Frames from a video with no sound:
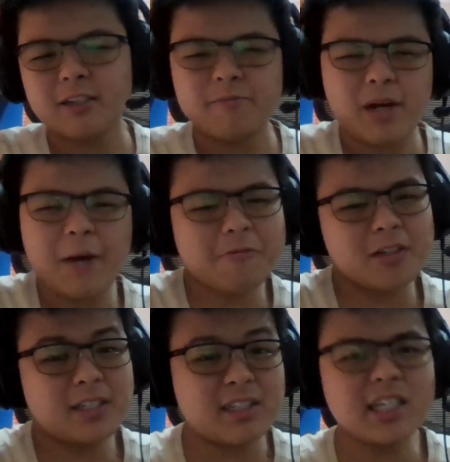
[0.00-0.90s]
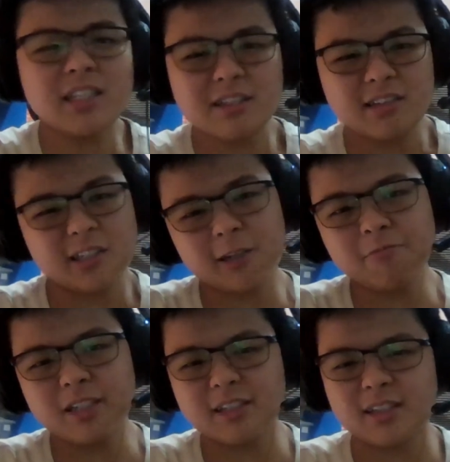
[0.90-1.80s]
perhaps on the 10th of
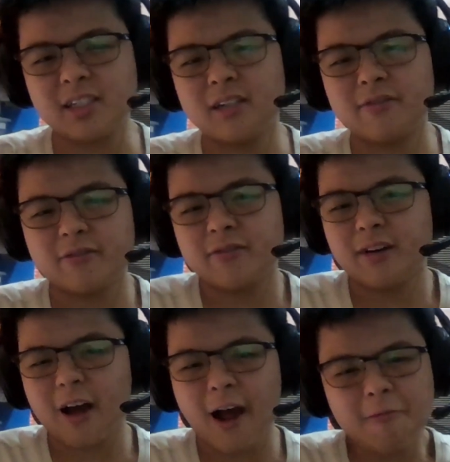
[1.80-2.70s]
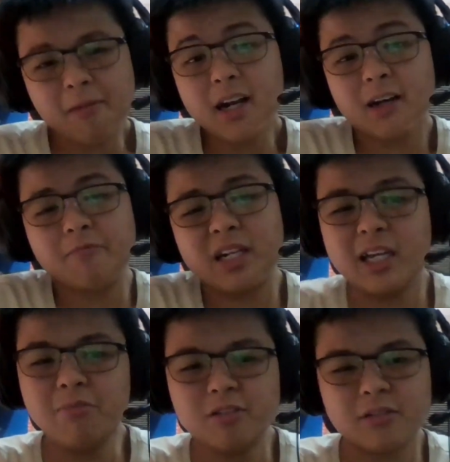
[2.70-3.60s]
December itself, I might have been
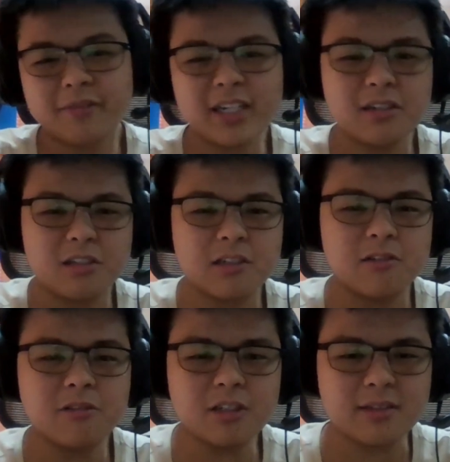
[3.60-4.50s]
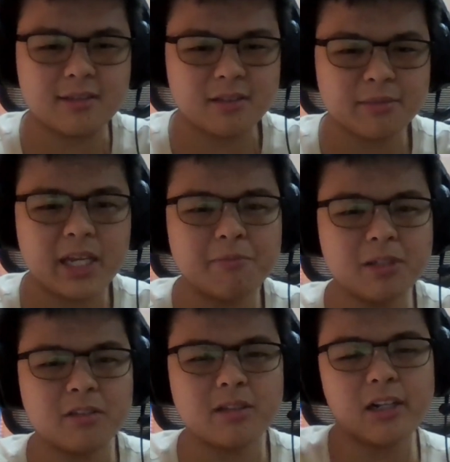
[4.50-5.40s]
able to find a solution to be able
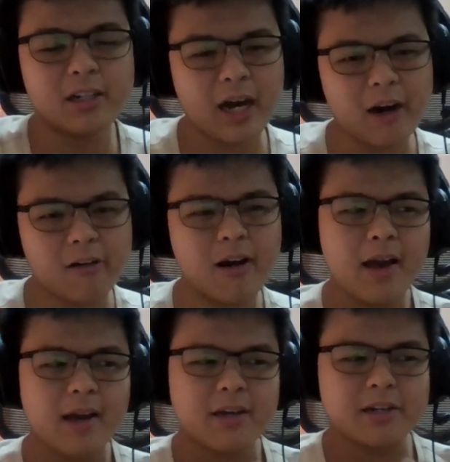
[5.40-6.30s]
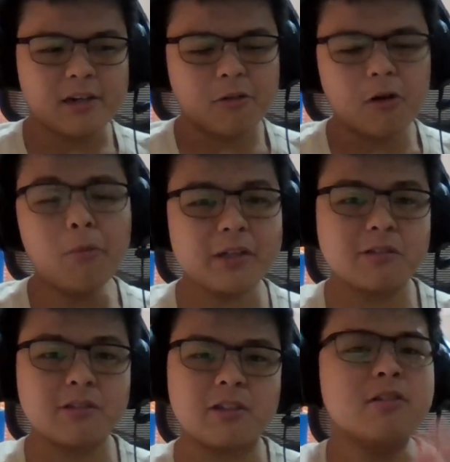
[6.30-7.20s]
to allow the robot
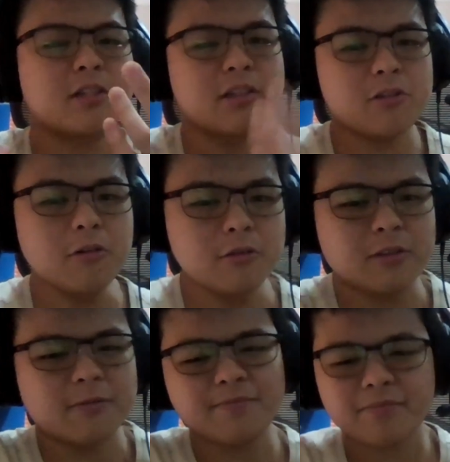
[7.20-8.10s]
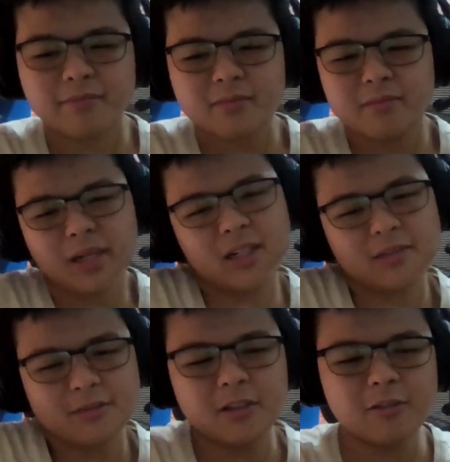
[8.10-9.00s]
to turn on its own. But
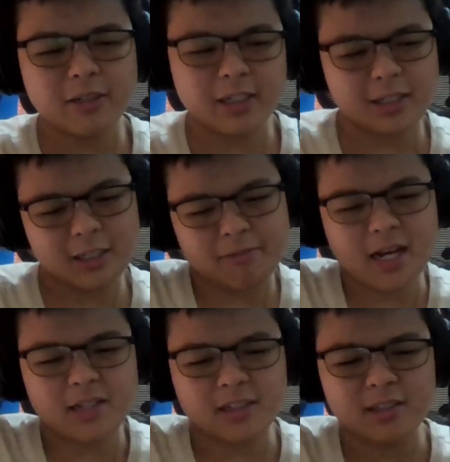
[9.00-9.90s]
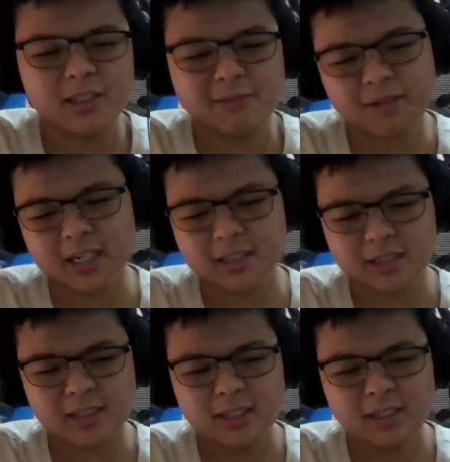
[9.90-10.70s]
oh well, the past is in the past.